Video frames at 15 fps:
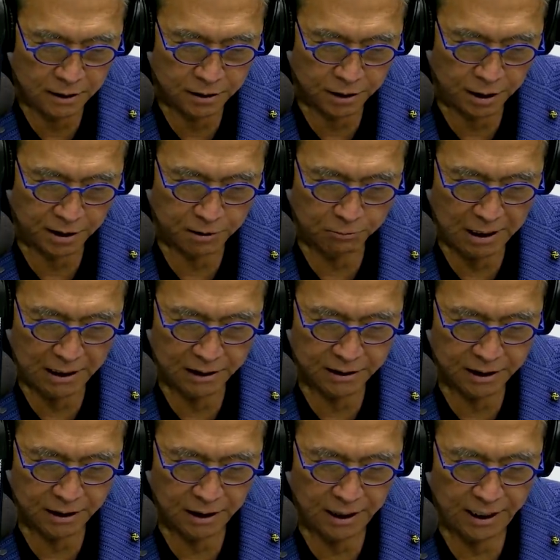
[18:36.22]
So it's
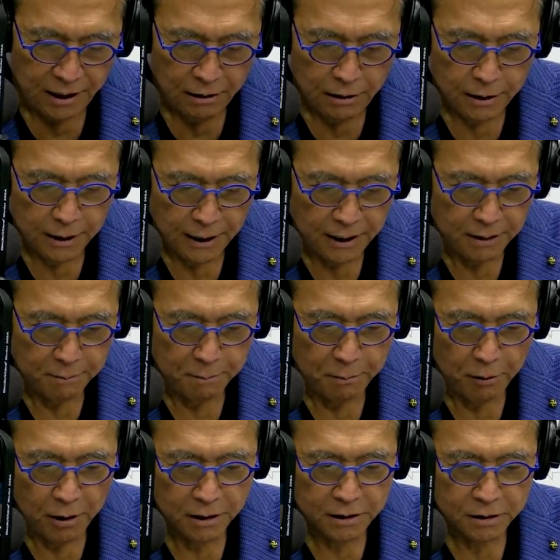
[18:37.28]
Wellington Letter, and
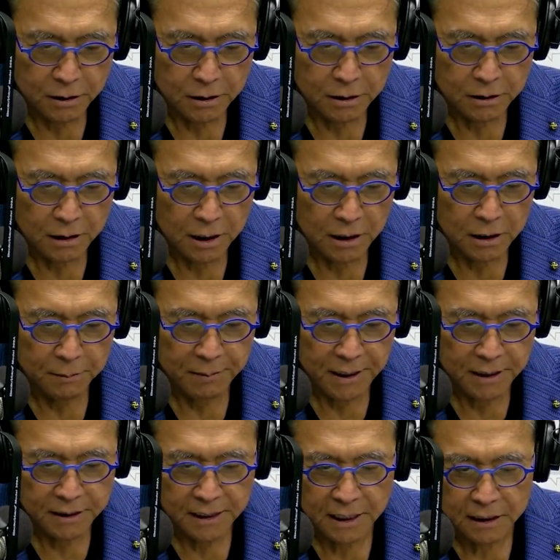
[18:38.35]
Bert's going to talk
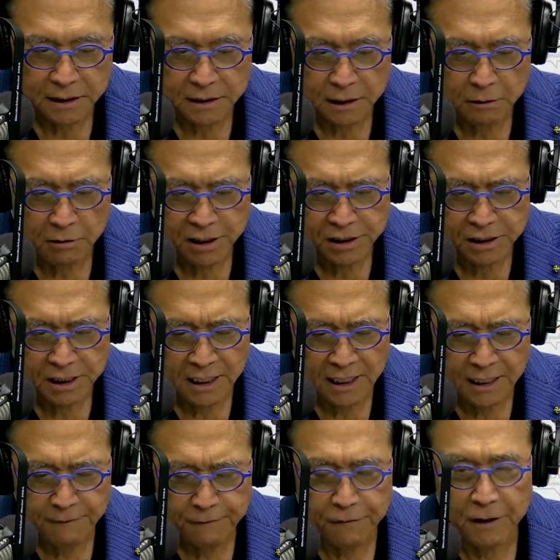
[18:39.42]
about now because the question I
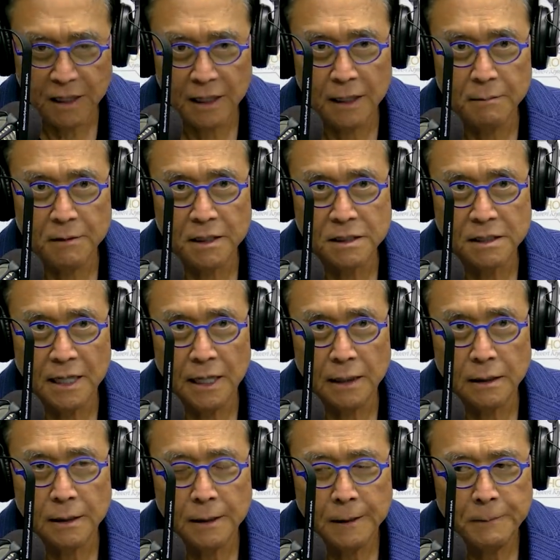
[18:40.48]
have for him is
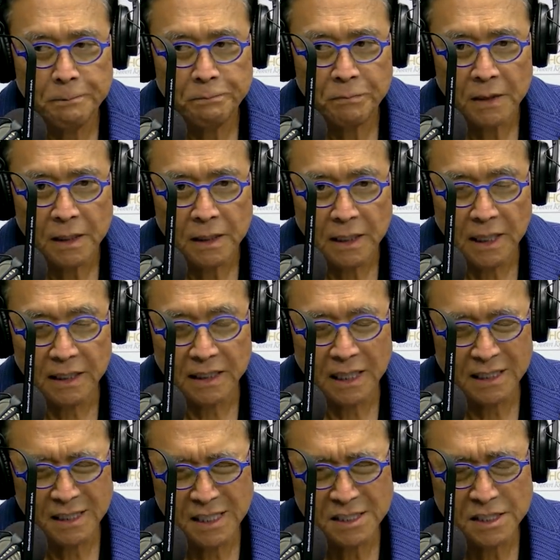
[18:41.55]
that,
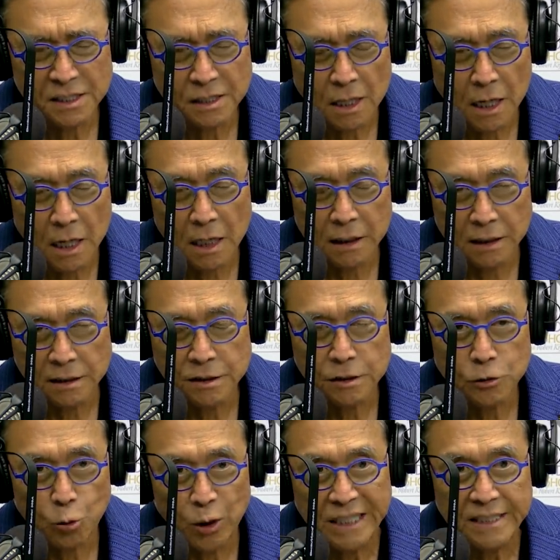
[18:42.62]
again, this is August
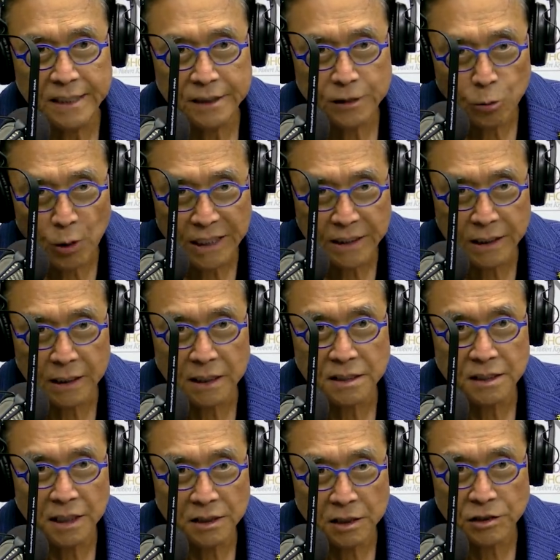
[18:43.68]
2020 because
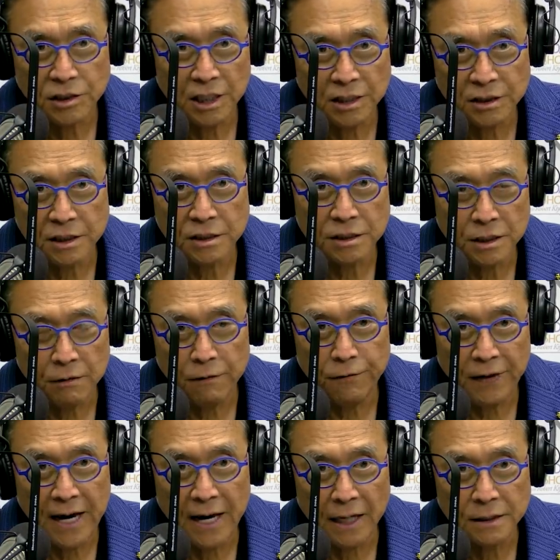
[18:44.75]
things are changing so
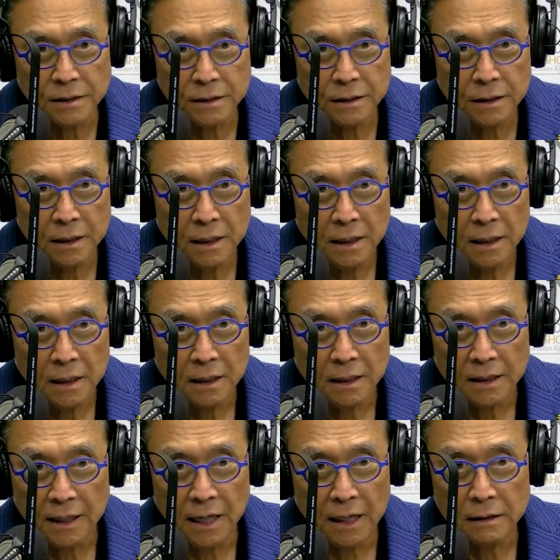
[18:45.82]
fast
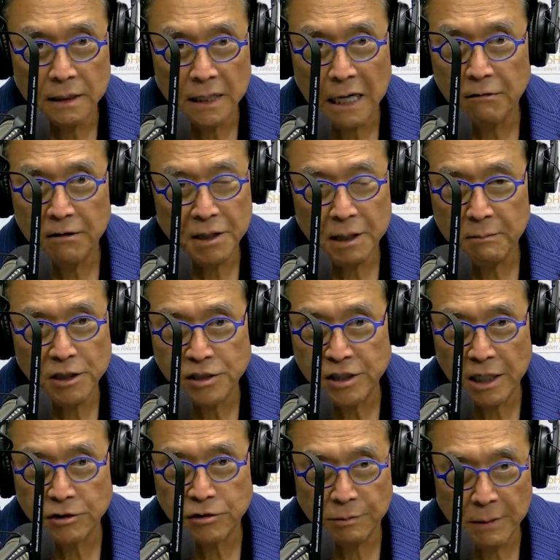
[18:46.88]
that everything may
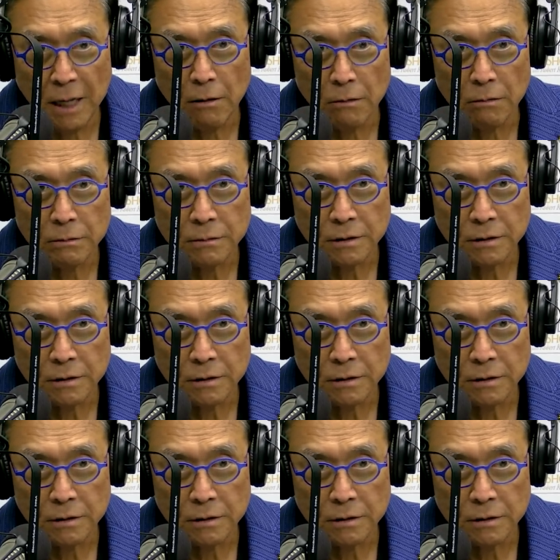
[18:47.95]
change tomorrow.